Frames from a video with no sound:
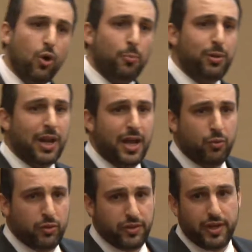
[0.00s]

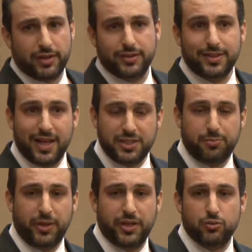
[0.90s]
comply with their
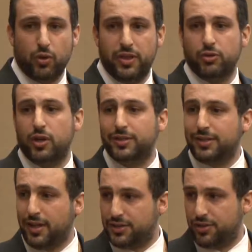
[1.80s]
taxpayers, whether you are
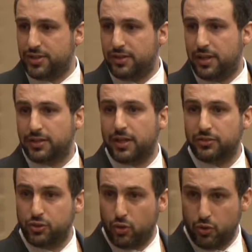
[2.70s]
tax resident in that
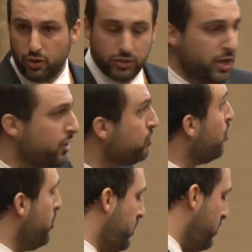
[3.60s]
country or not.
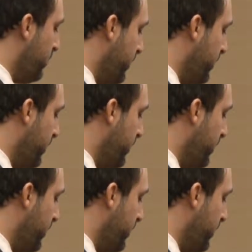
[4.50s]
So